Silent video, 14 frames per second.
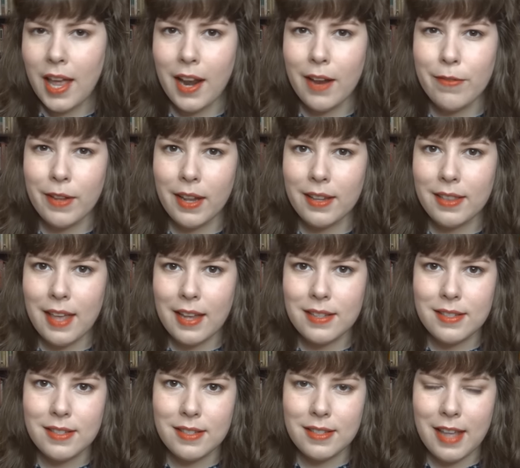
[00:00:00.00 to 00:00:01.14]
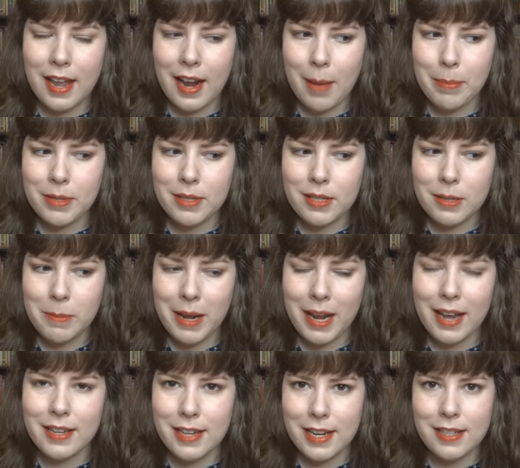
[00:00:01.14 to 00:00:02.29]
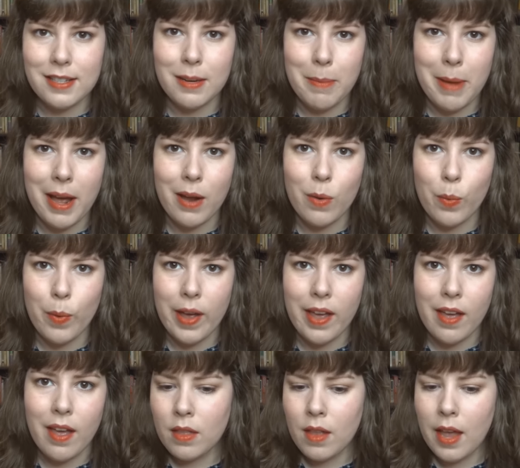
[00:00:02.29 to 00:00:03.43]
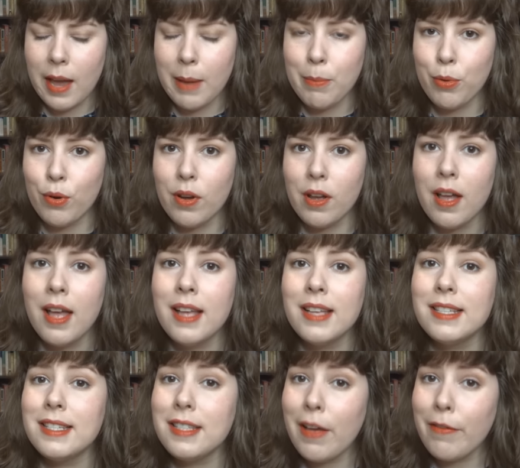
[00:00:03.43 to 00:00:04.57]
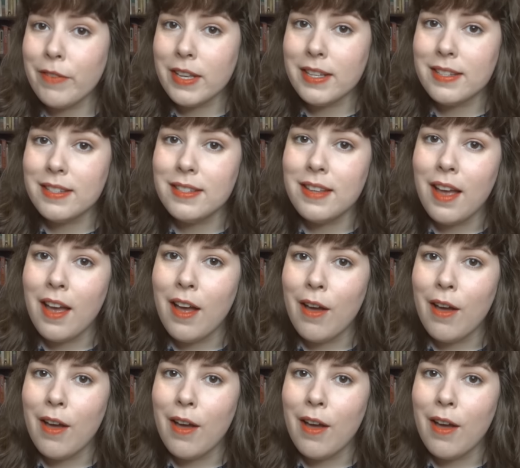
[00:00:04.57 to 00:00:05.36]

And I feel like that happens to me a decent amount, where a book suffers